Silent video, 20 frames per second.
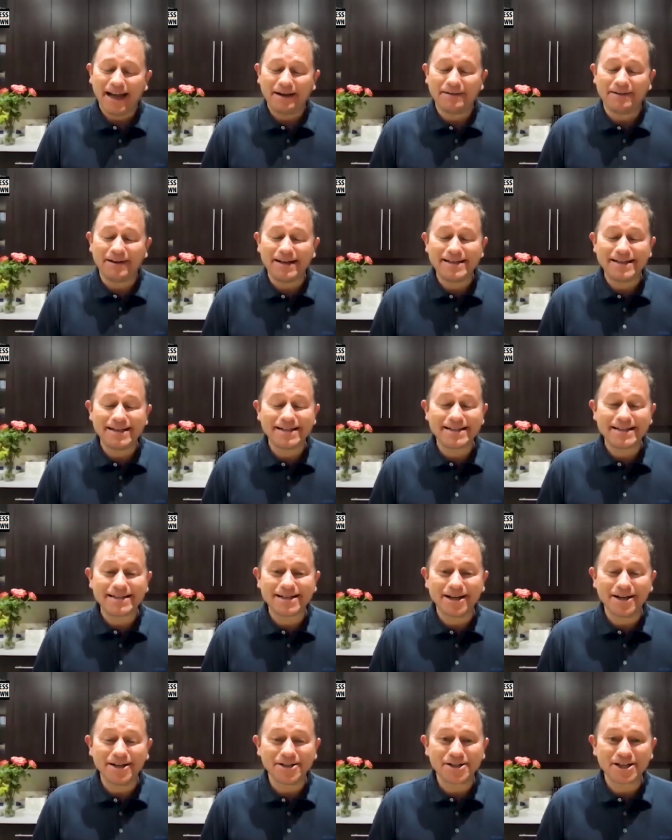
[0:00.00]
faces his
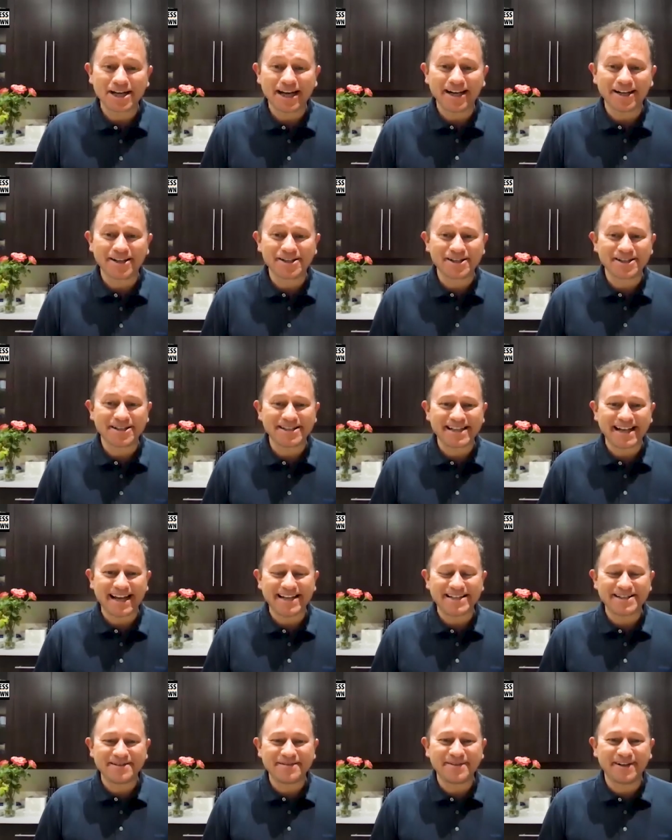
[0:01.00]
own challenges,
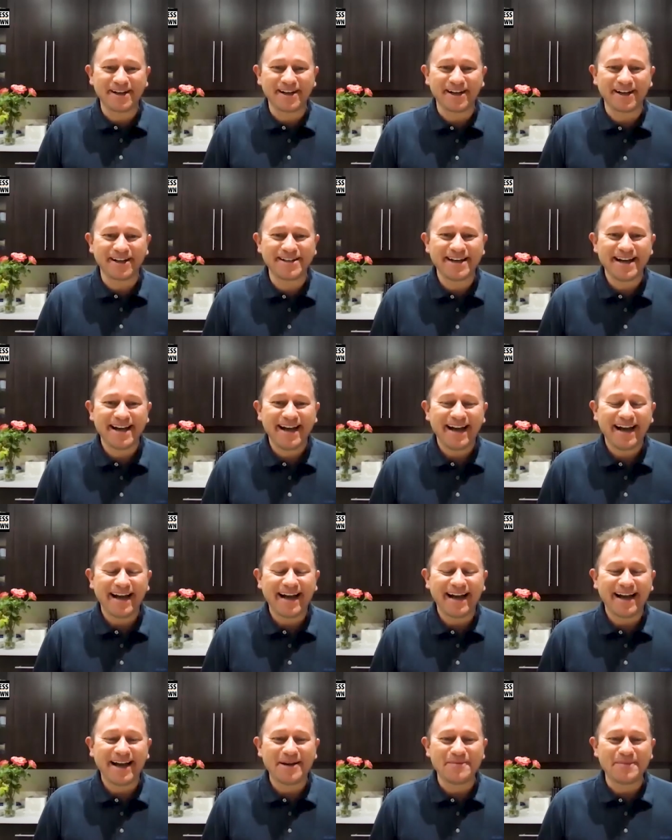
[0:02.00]
as you've heard,
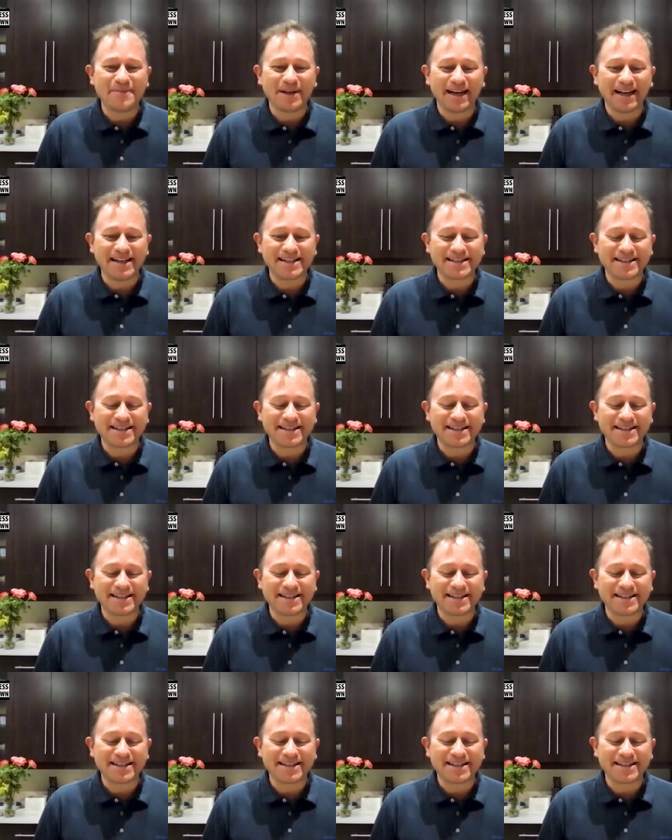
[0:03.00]
uh, but is